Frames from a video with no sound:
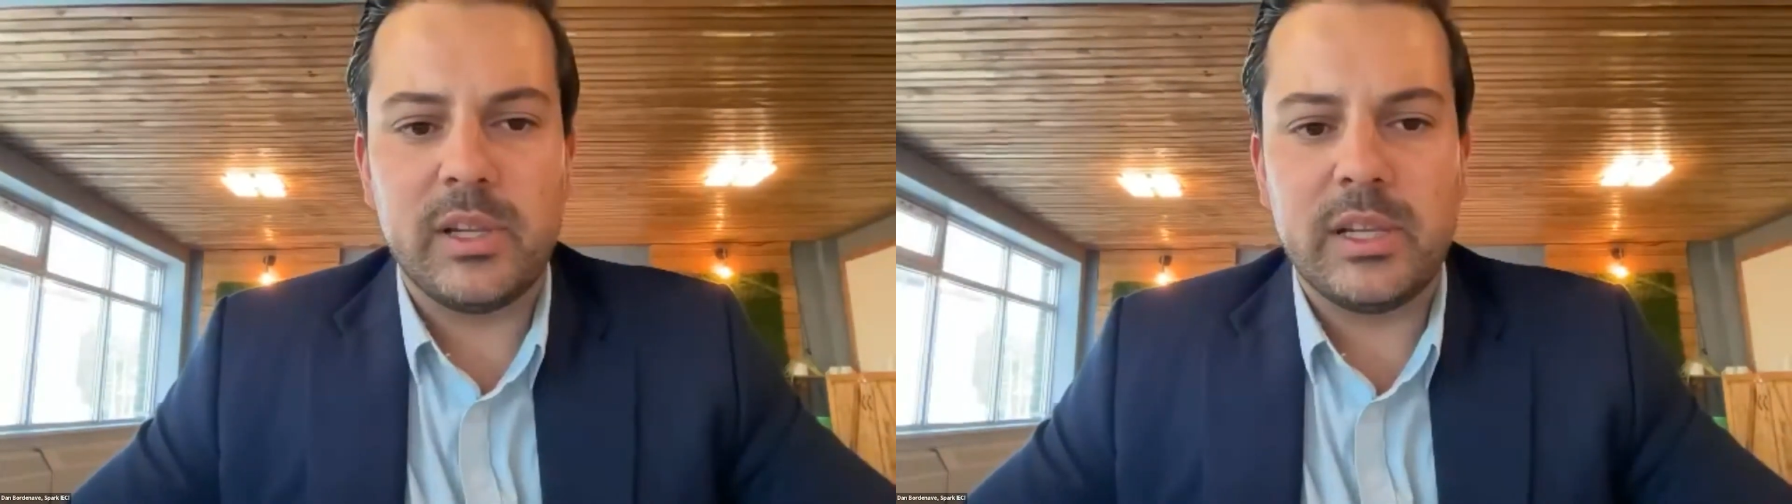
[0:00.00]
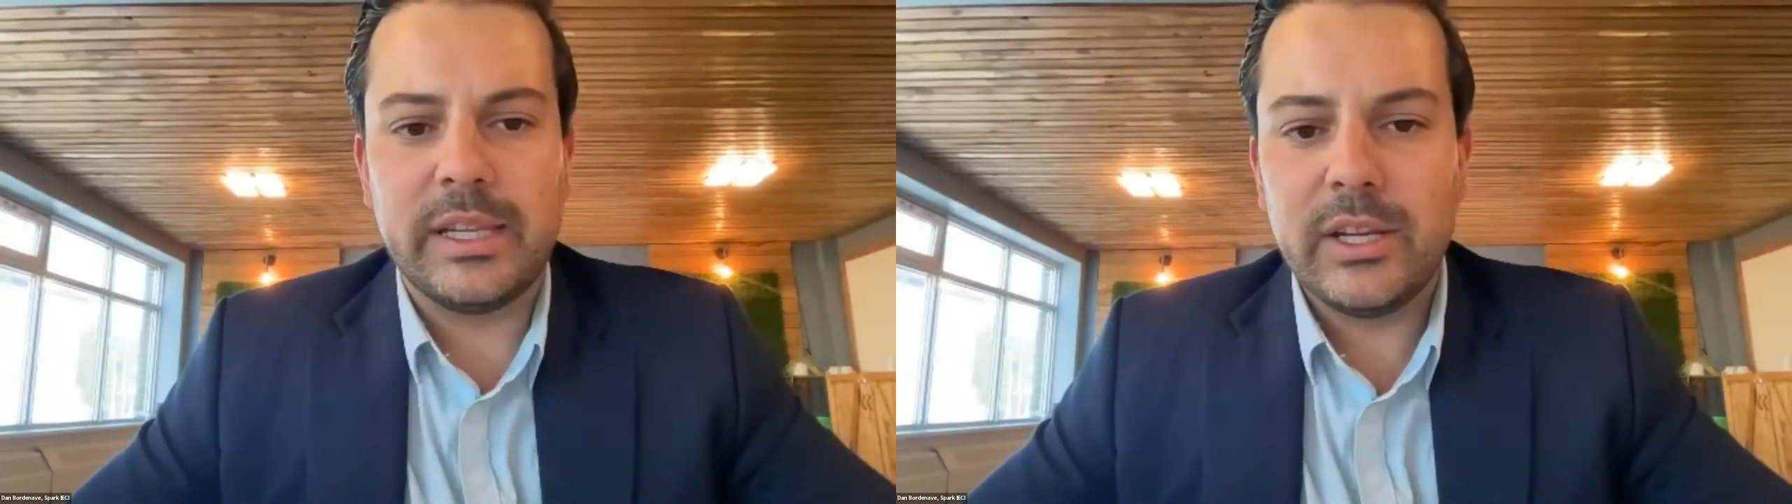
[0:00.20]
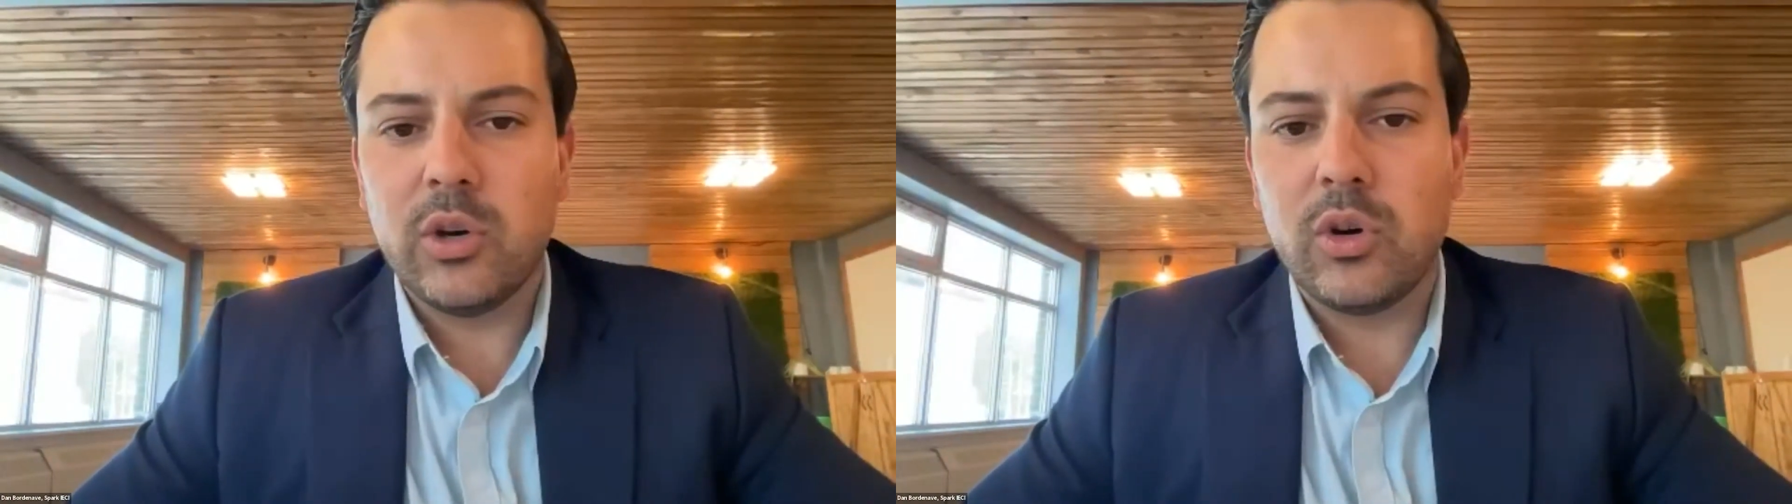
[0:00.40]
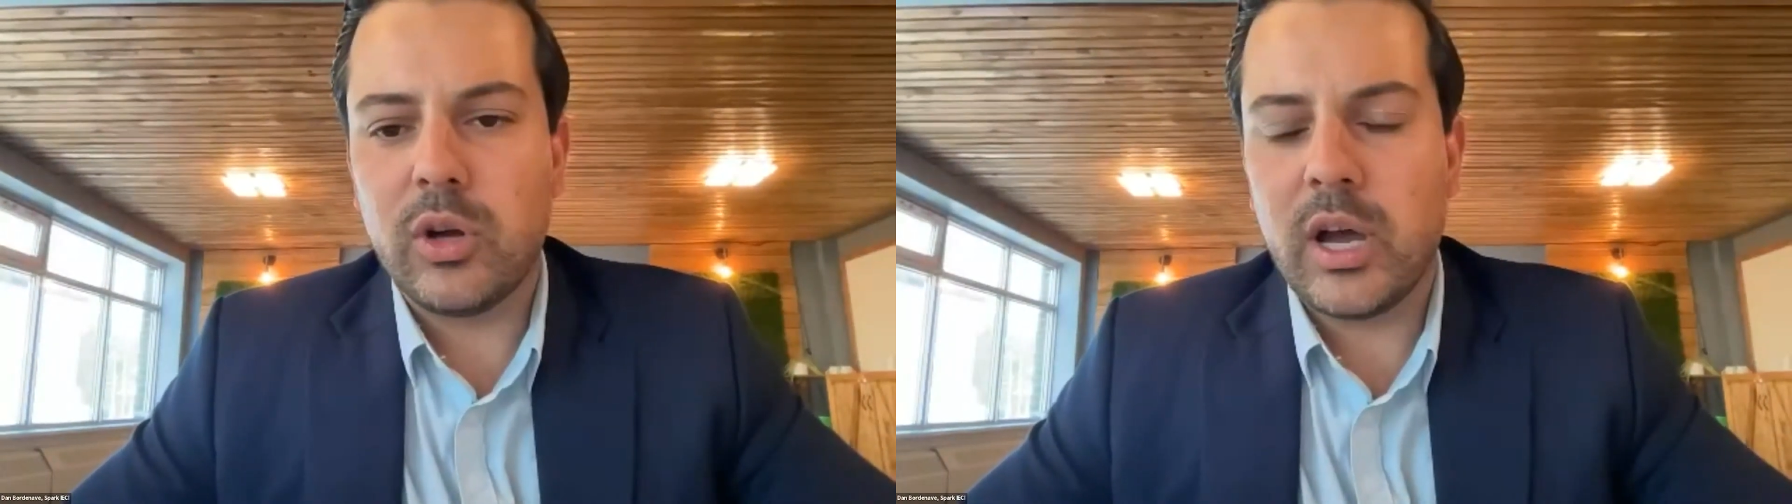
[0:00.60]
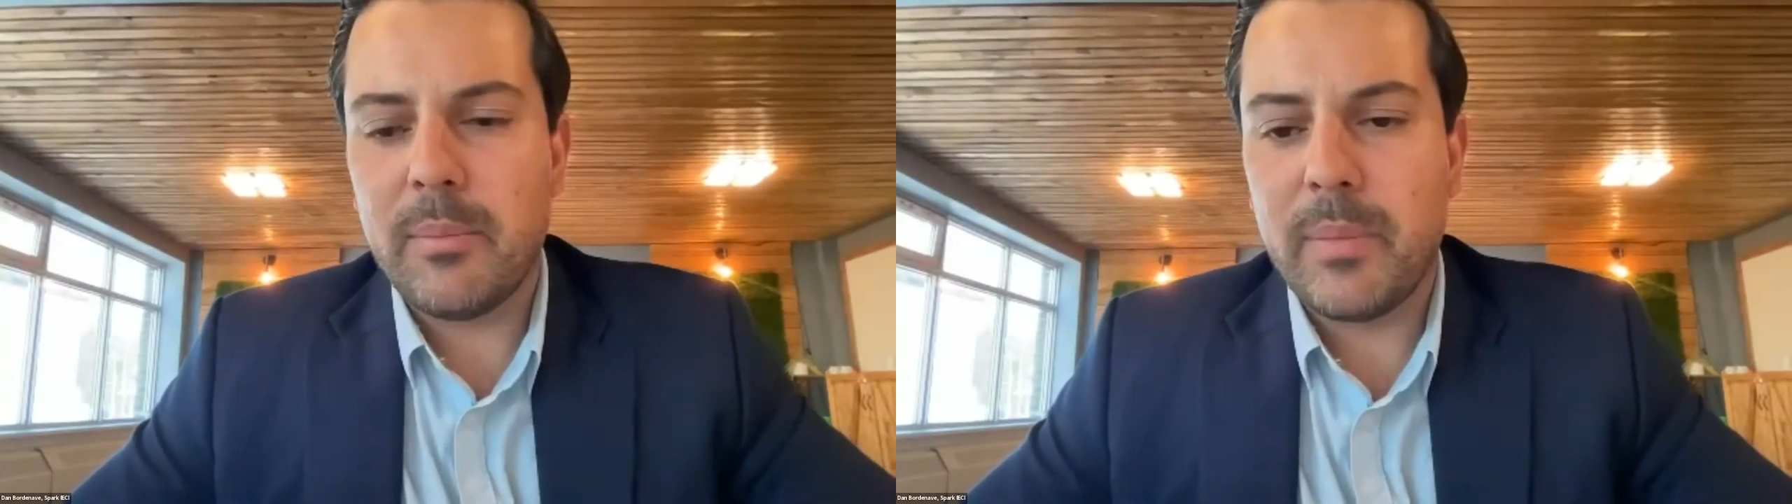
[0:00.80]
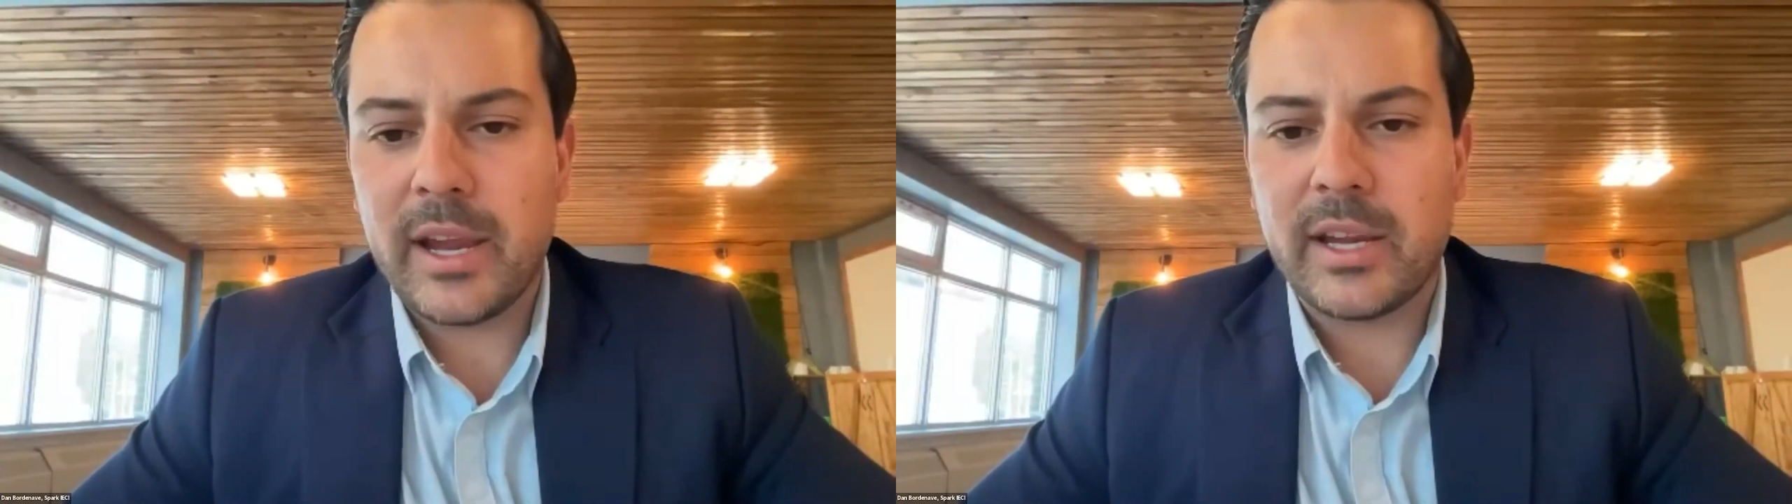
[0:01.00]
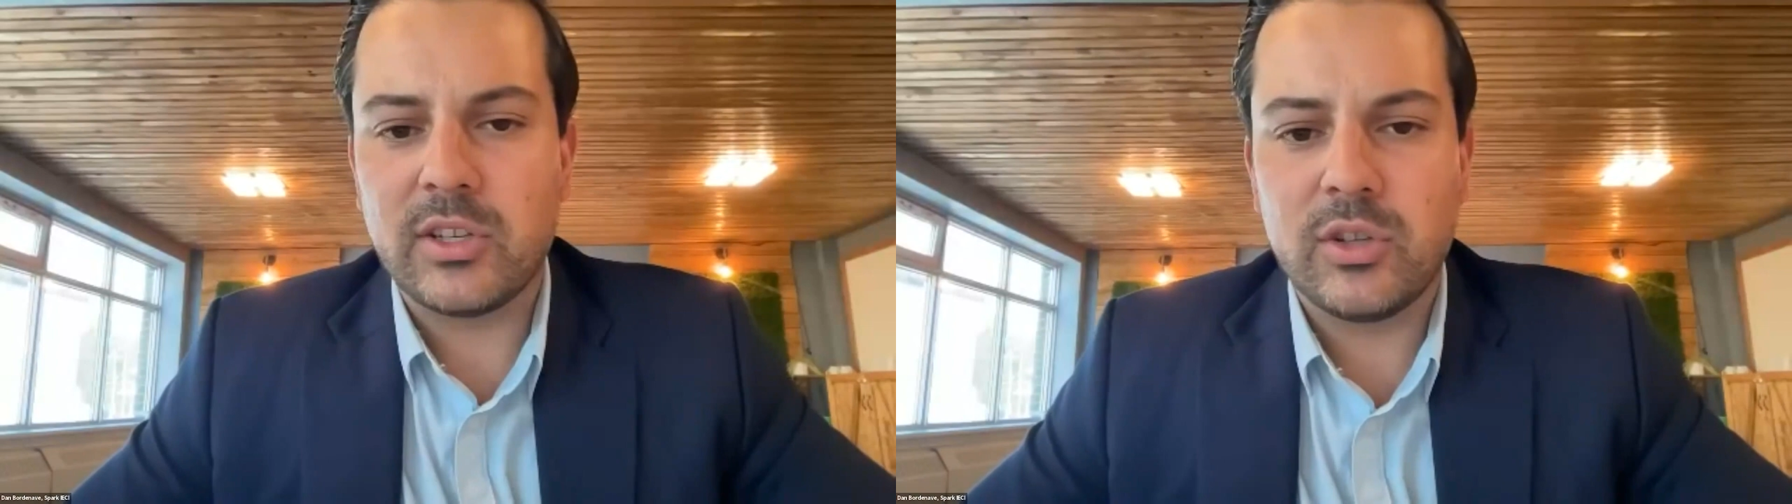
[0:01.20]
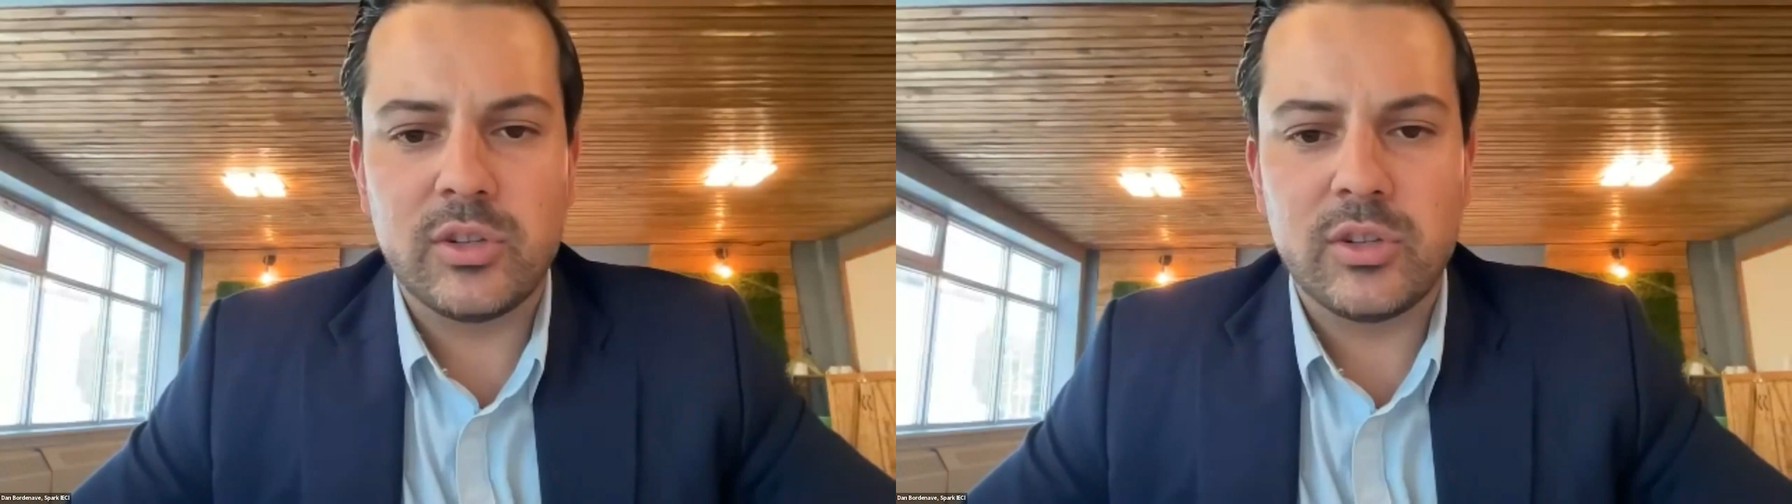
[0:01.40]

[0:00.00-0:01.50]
legal backing too.